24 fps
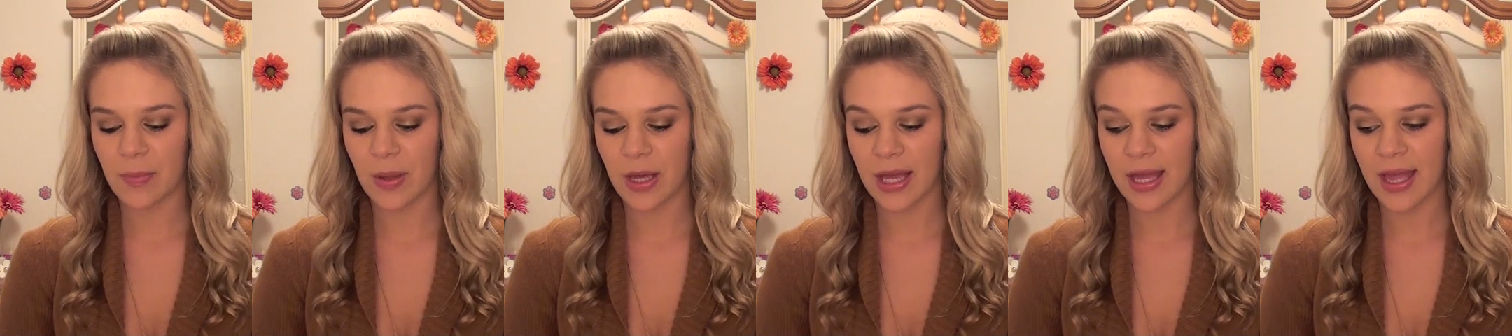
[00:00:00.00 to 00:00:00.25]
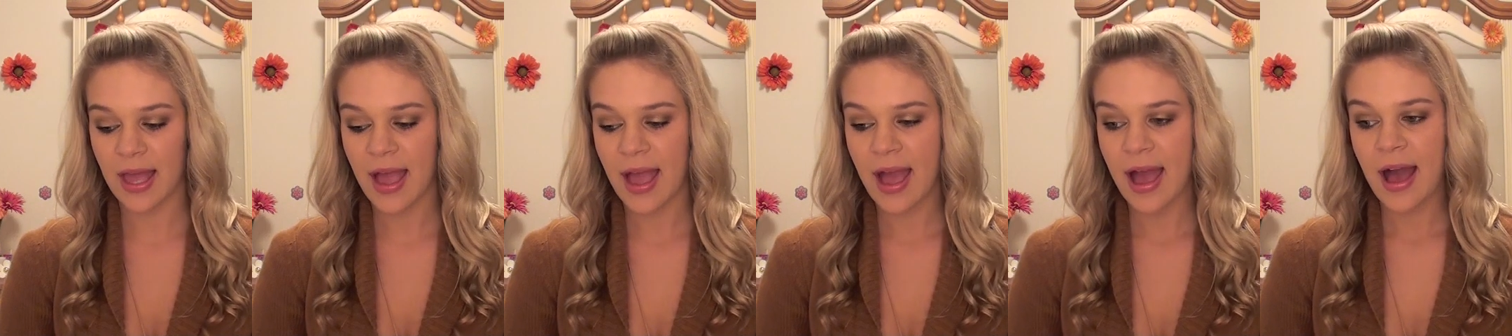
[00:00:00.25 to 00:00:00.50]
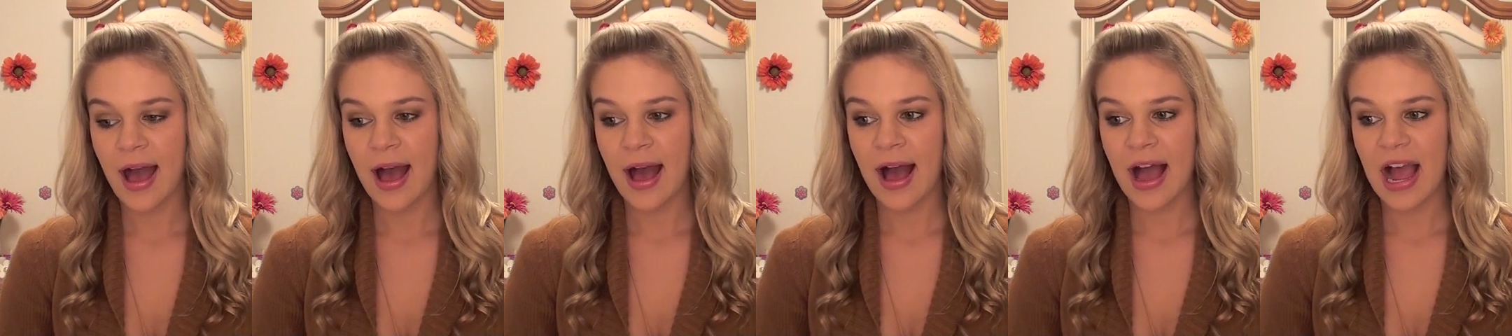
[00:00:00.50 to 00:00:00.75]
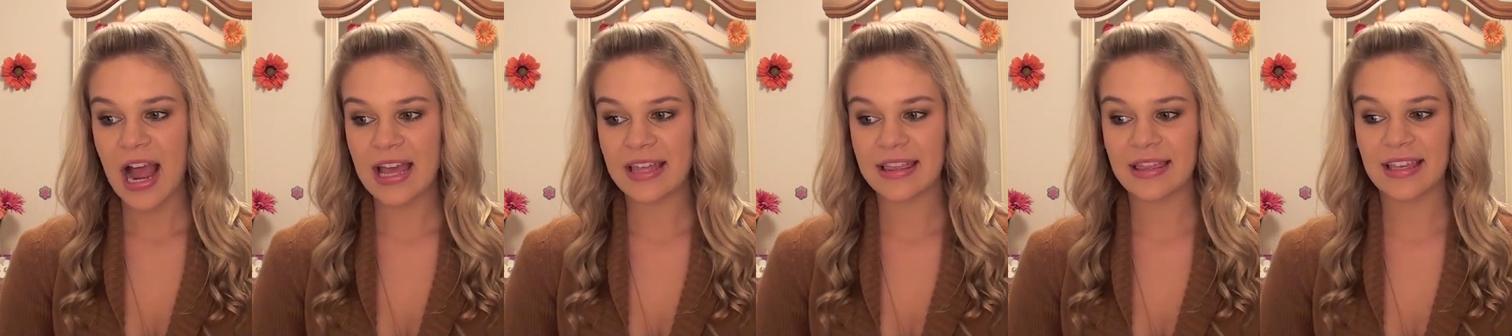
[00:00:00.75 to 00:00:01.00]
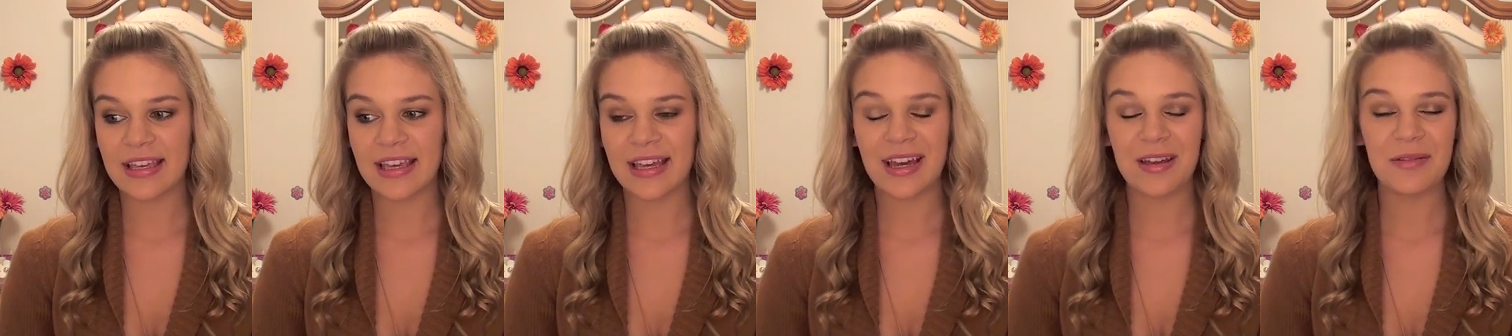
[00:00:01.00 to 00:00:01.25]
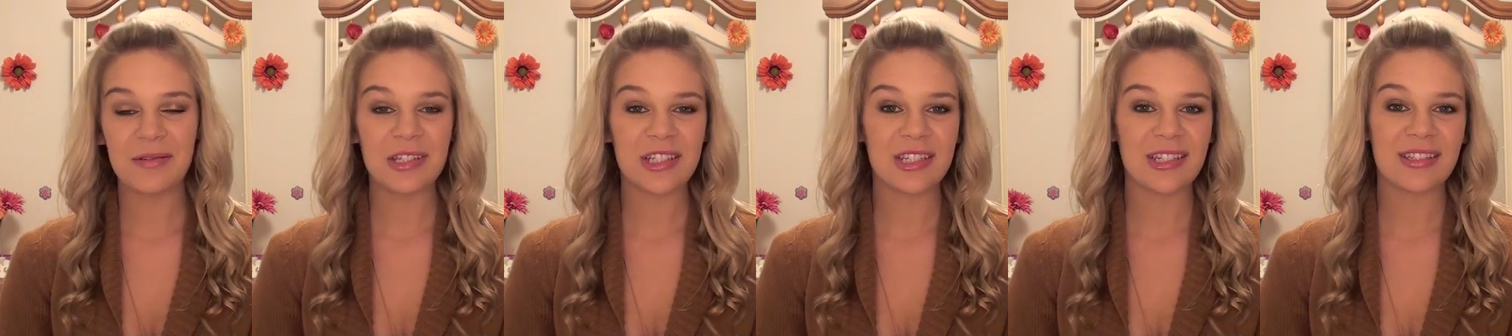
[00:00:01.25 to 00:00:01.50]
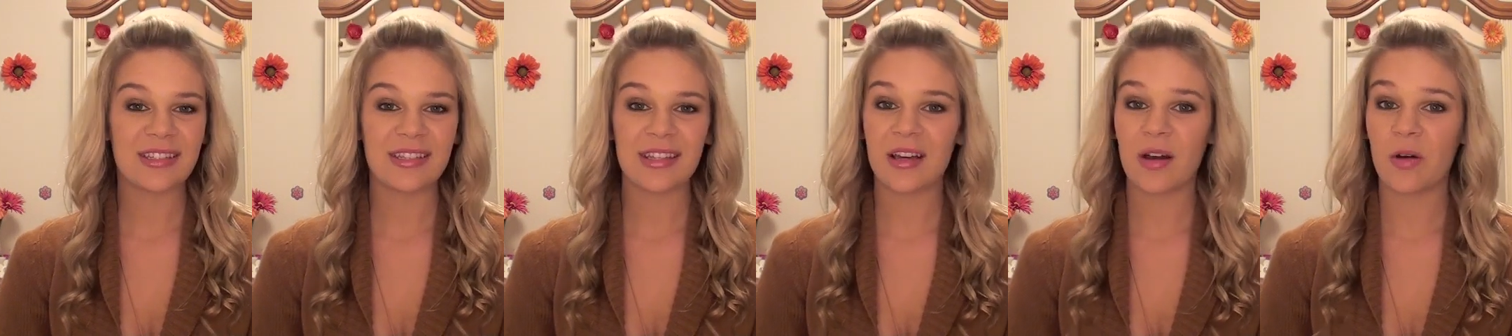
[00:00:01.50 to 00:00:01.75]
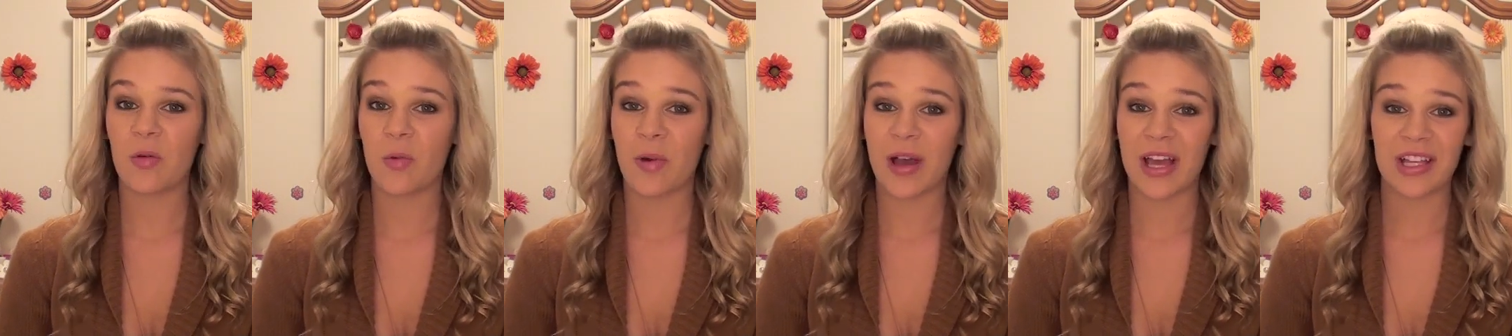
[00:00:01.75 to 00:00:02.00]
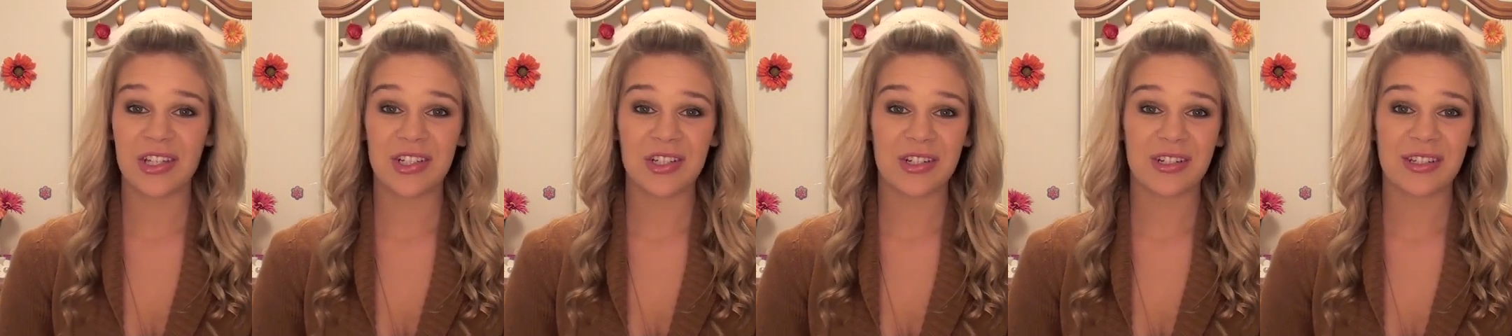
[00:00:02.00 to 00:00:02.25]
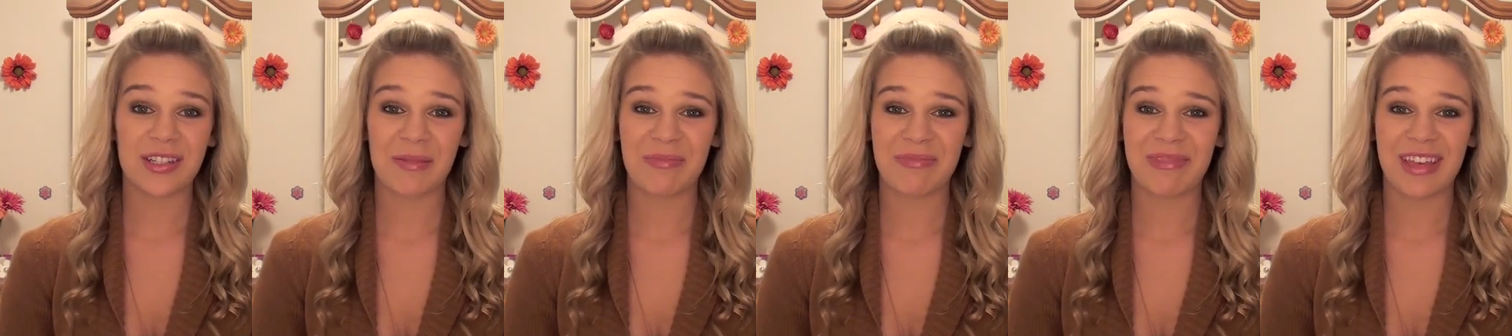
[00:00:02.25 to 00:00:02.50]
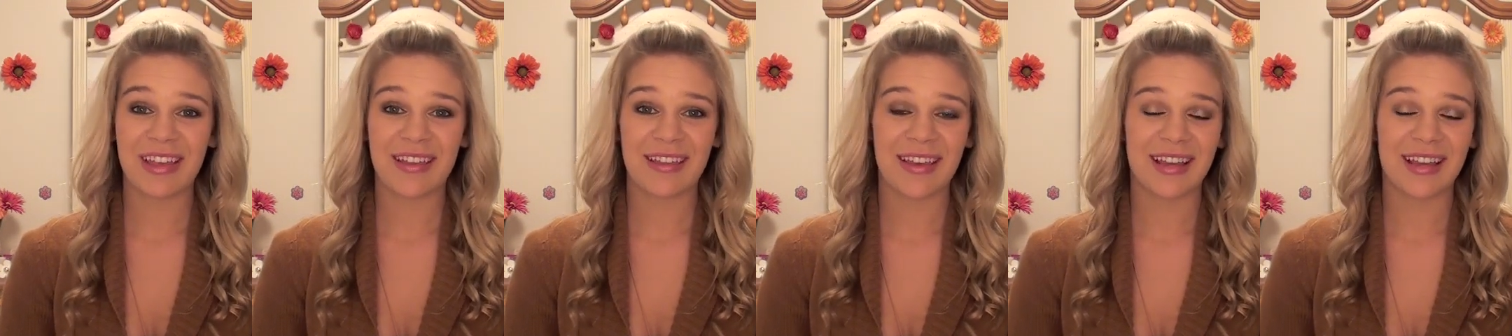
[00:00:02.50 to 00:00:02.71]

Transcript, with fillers: But I think I was just, like, a witch or something.